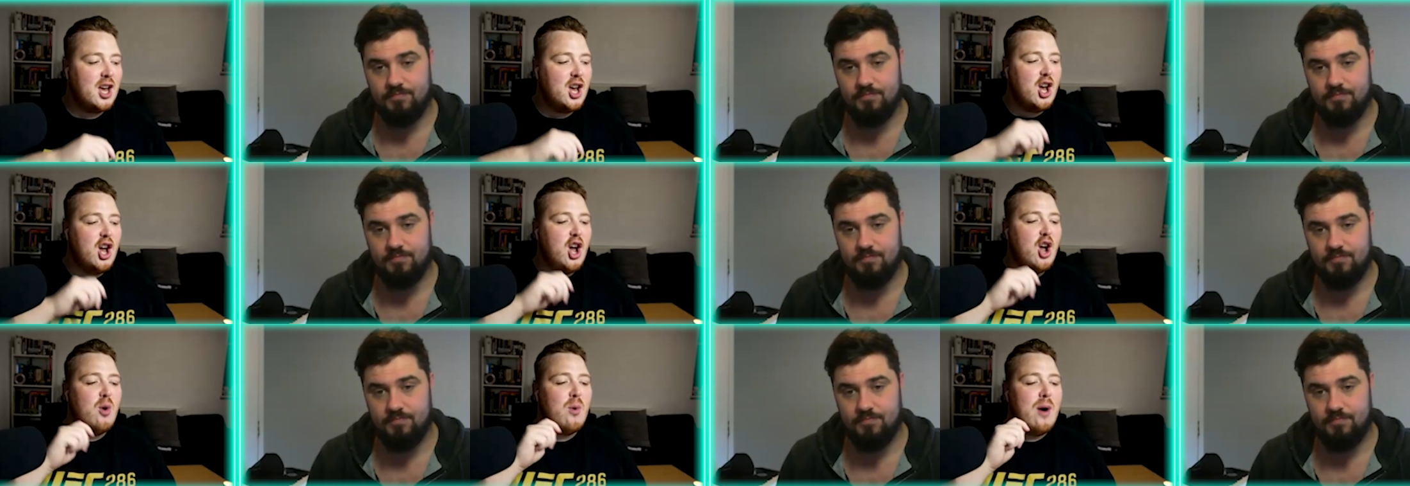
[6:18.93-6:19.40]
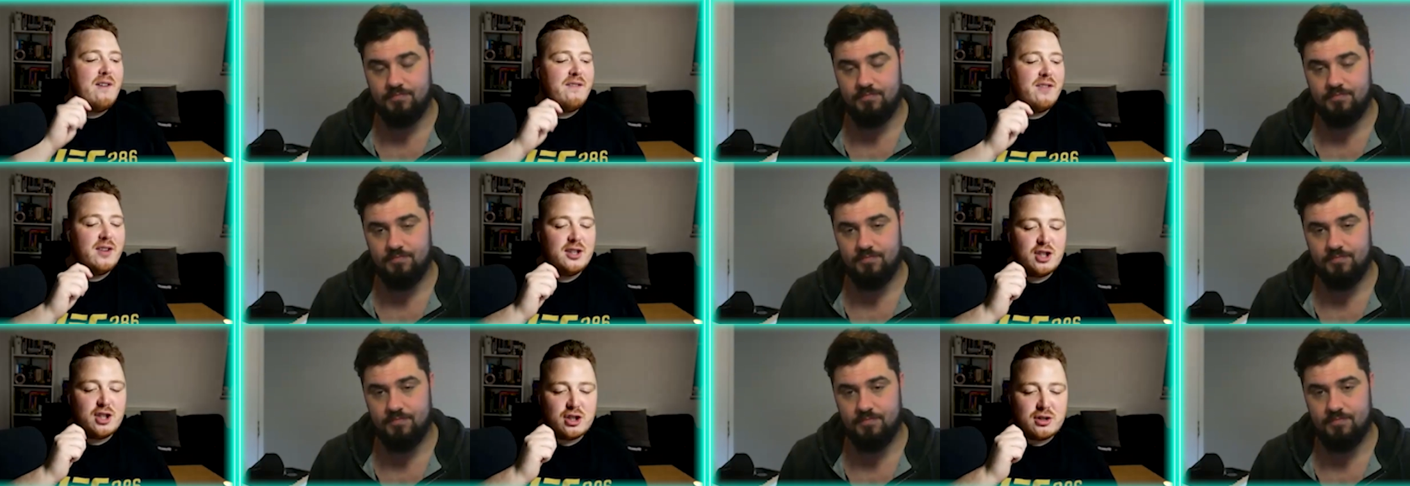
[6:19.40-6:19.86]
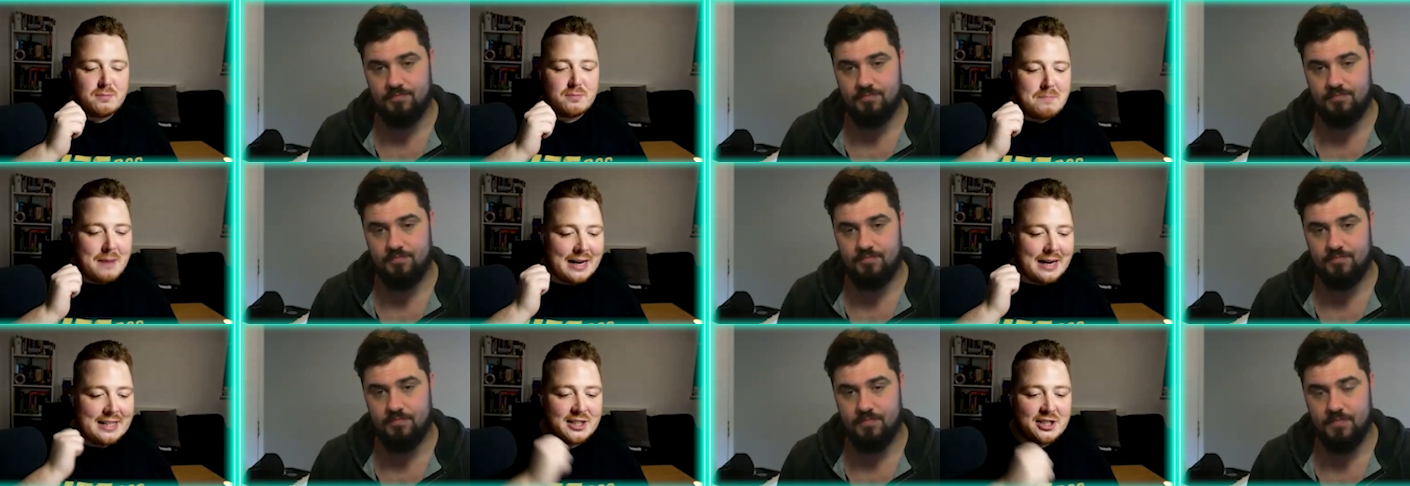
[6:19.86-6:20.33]
Speaker 1: whoever just
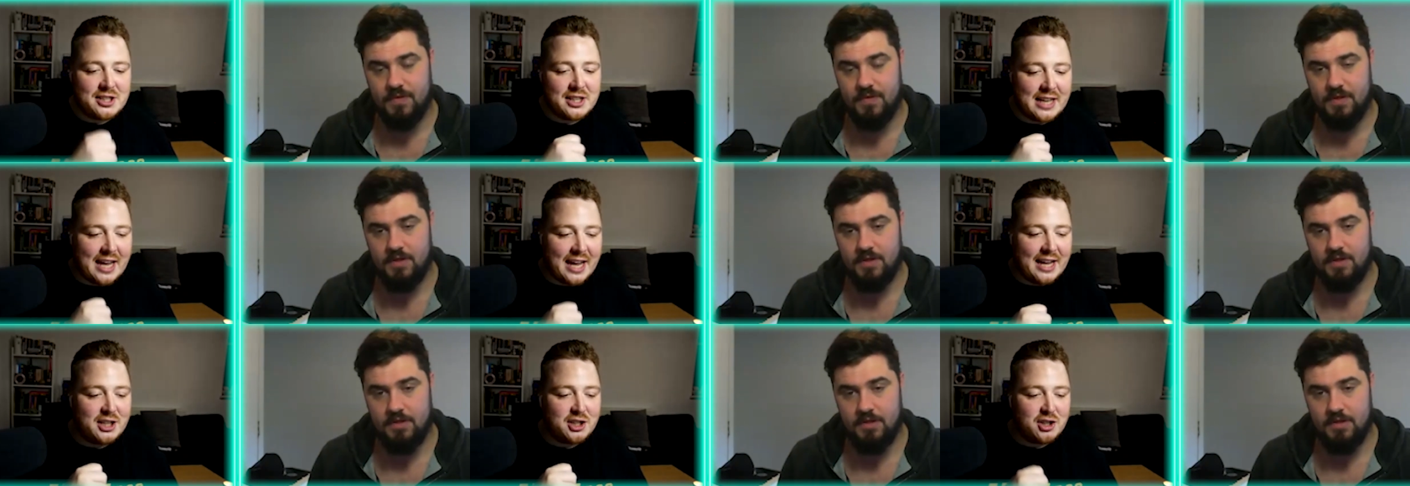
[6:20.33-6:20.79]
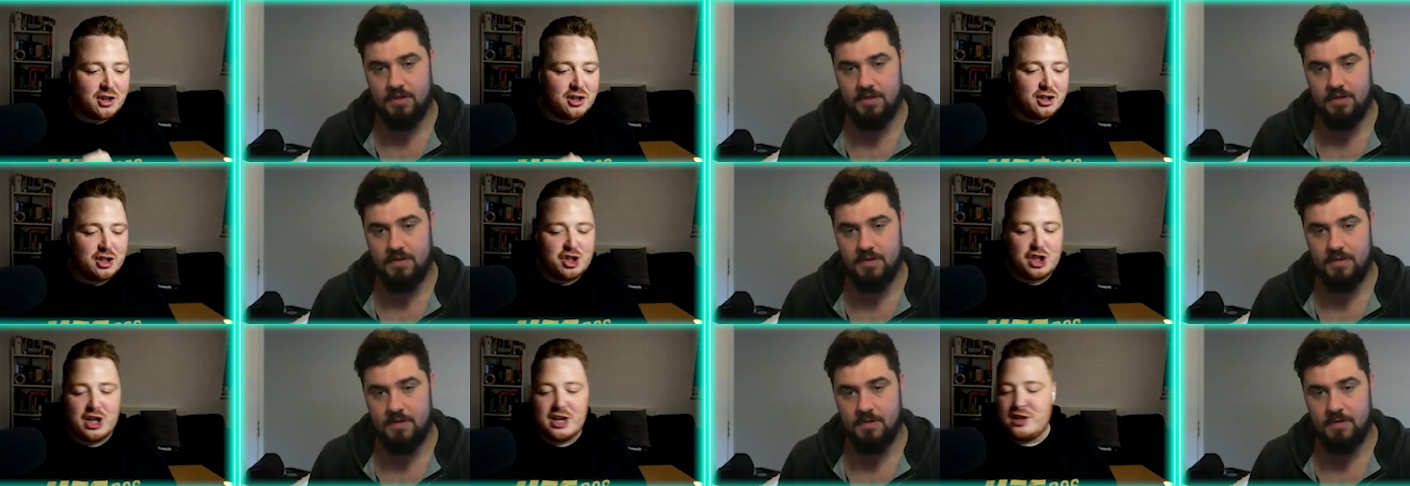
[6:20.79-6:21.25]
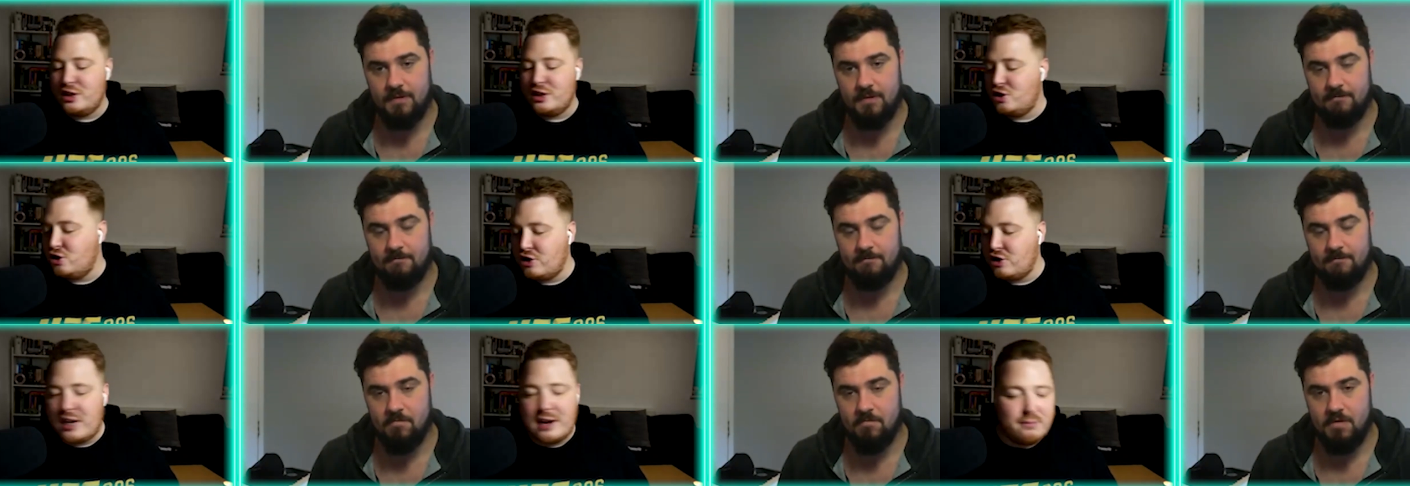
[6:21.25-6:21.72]
managed to get each other's chin, they just
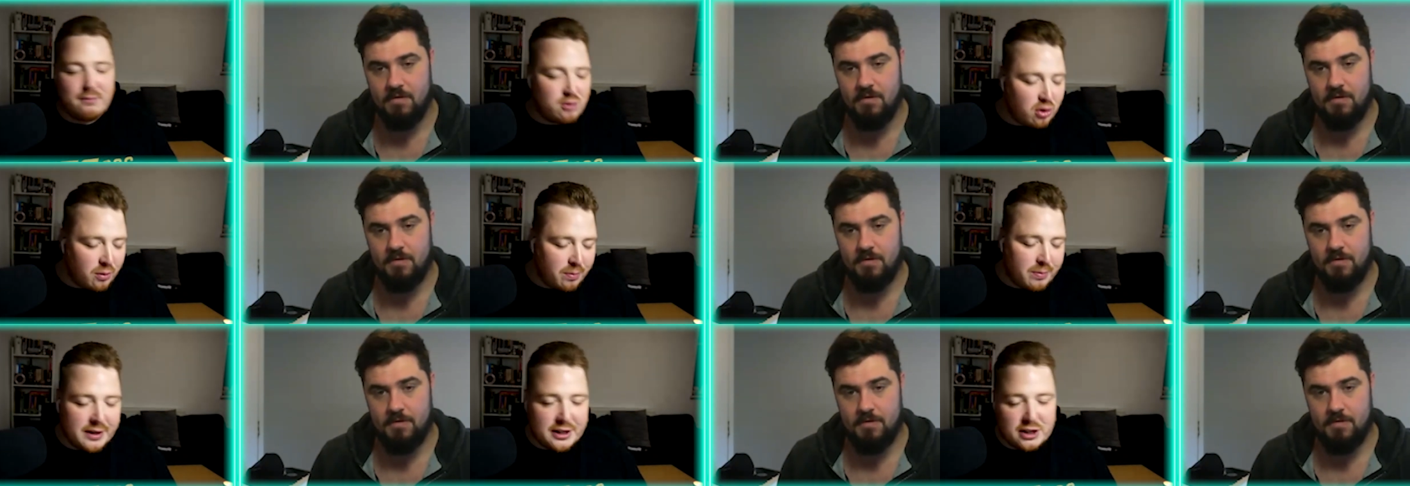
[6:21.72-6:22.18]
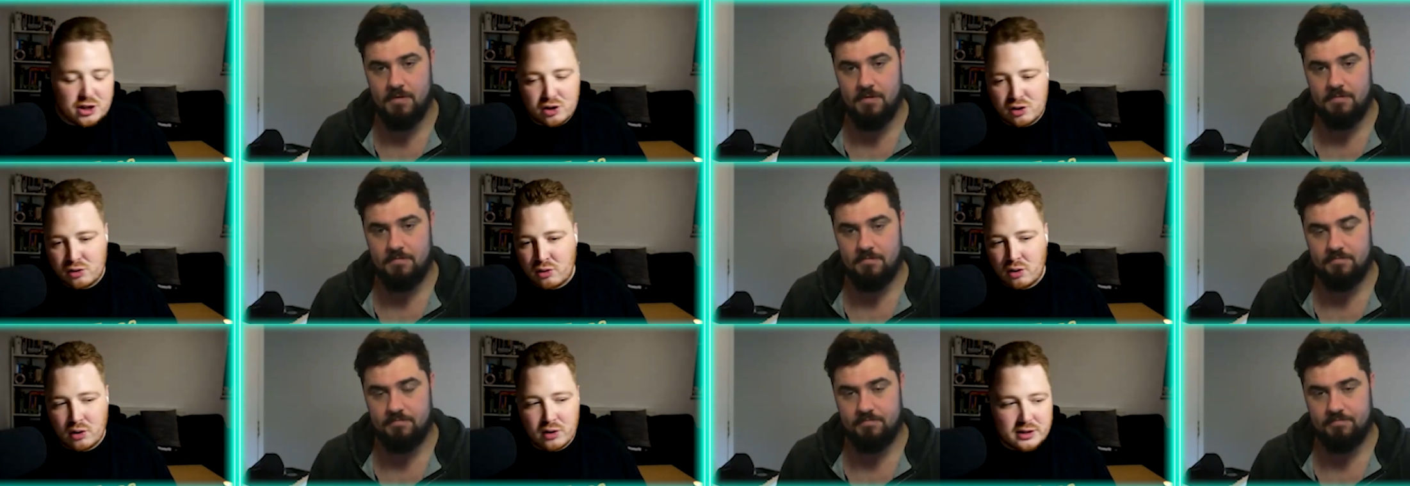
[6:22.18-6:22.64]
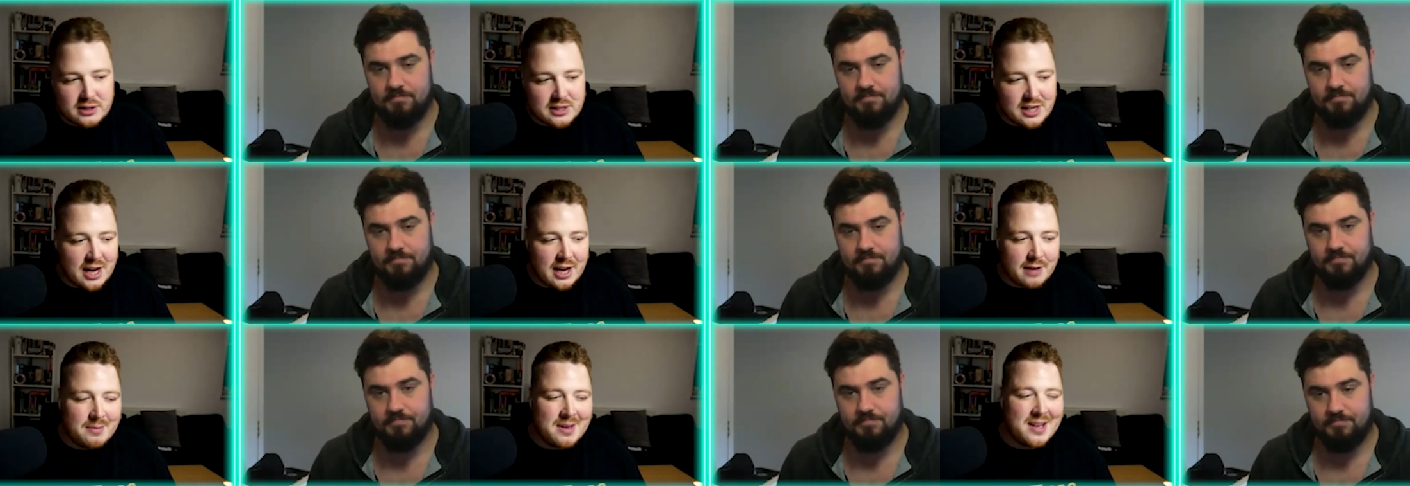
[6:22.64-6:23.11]
kept dropping each other all the time.